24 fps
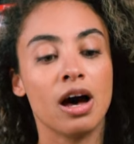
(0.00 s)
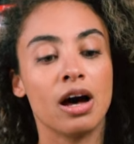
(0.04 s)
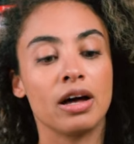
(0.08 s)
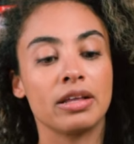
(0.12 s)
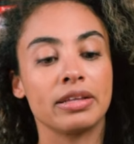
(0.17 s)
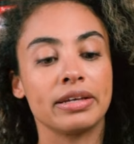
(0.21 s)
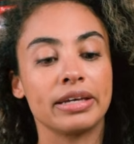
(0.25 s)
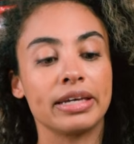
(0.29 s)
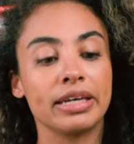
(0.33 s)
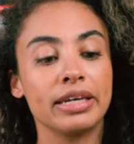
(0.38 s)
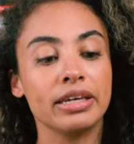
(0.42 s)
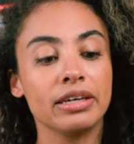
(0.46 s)

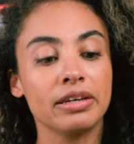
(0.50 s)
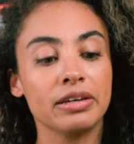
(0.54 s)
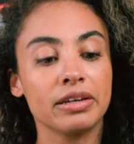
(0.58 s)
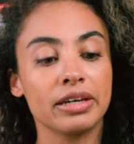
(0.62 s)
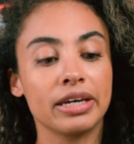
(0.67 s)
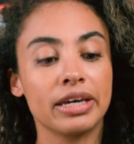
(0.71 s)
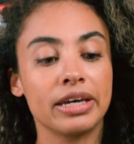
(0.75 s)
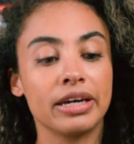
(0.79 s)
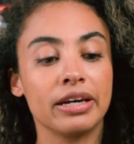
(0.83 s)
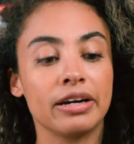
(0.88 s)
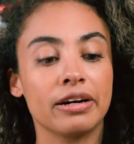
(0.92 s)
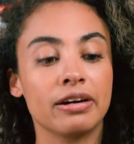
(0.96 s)
on the heel
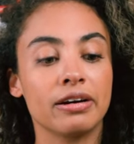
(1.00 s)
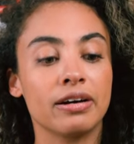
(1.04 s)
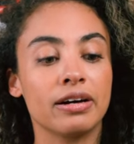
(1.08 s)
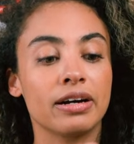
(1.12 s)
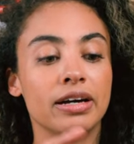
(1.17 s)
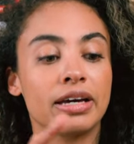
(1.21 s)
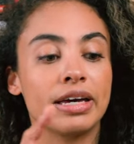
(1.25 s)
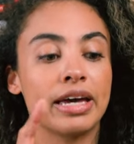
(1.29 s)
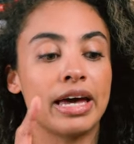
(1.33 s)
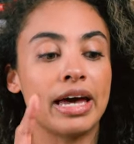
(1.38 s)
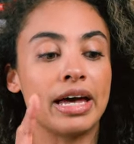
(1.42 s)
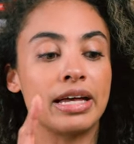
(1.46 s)
here.
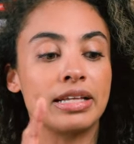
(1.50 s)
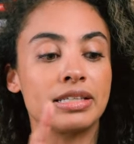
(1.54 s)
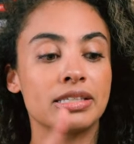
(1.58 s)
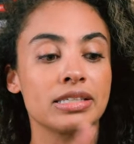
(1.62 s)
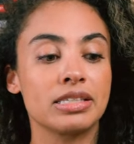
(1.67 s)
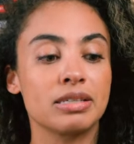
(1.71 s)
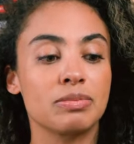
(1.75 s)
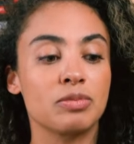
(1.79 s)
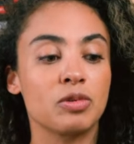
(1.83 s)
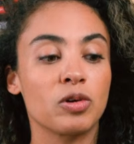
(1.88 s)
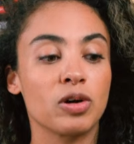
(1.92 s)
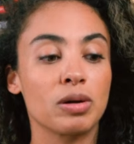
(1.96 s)
Again,
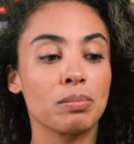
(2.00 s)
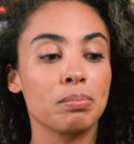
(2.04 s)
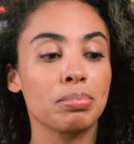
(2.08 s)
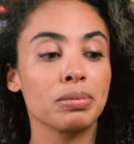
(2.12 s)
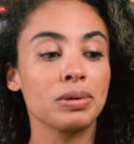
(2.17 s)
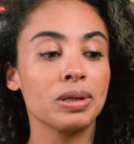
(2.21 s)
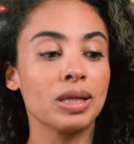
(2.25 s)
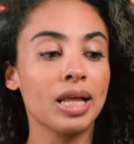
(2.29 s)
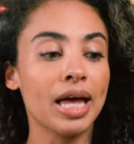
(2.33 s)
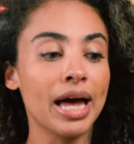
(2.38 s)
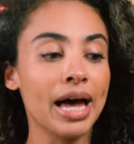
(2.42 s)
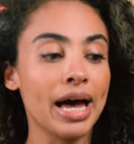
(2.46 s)
some more
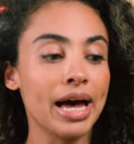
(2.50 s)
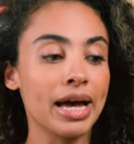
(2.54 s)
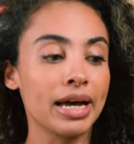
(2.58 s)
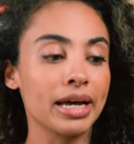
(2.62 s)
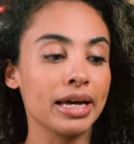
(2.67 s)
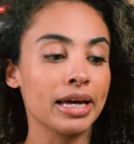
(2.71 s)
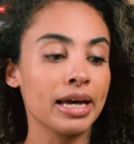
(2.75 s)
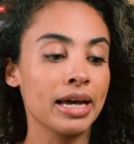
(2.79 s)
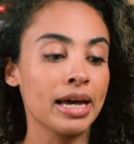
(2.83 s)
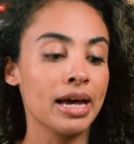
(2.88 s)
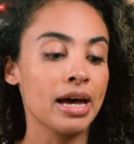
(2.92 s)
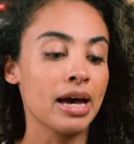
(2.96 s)

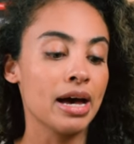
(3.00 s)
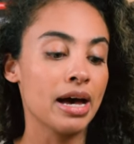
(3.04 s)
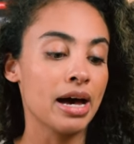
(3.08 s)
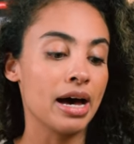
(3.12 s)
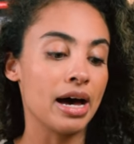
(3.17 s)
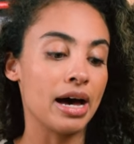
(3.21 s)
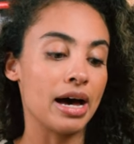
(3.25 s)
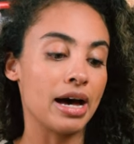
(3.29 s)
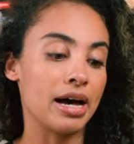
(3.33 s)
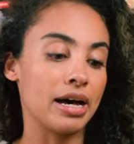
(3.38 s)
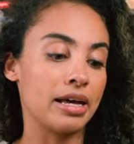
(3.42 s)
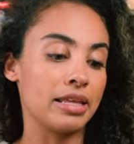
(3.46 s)
black.
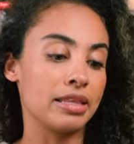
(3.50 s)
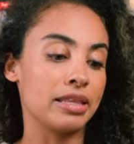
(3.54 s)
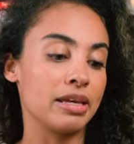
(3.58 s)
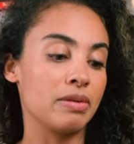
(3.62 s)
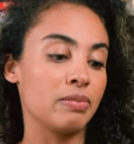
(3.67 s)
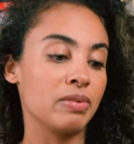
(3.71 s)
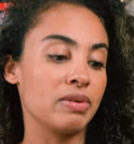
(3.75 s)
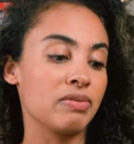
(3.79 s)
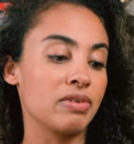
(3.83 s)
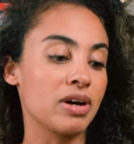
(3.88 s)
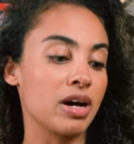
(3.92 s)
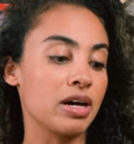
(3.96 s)
Uh,
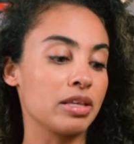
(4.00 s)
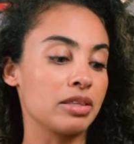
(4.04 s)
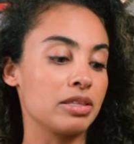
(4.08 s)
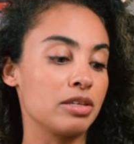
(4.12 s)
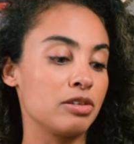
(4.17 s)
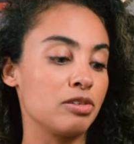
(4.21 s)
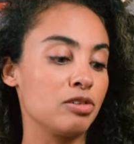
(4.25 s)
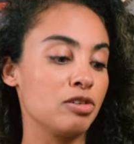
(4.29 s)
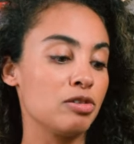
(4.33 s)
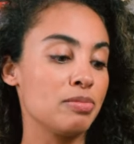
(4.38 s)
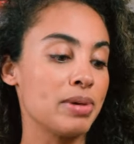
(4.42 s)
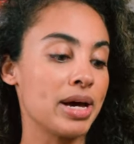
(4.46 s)
then we've got
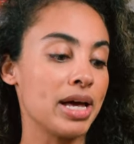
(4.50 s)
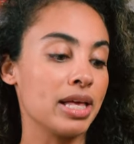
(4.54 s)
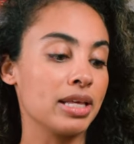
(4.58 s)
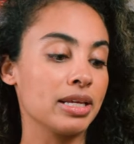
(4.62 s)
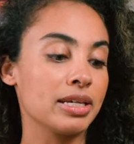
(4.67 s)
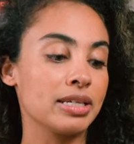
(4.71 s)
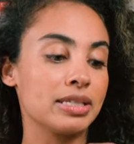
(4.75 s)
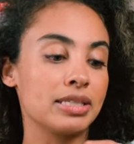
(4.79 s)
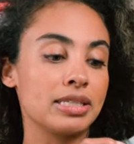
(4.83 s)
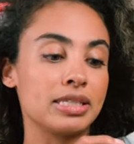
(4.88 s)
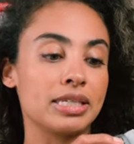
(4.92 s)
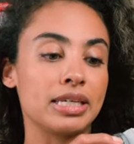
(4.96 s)
the New
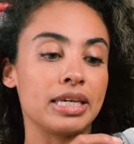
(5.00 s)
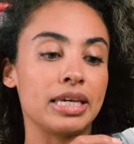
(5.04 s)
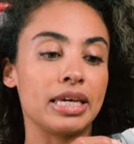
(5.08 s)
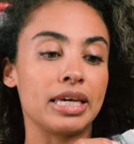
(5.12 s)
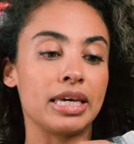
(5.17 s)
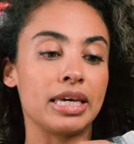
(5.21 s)
Balance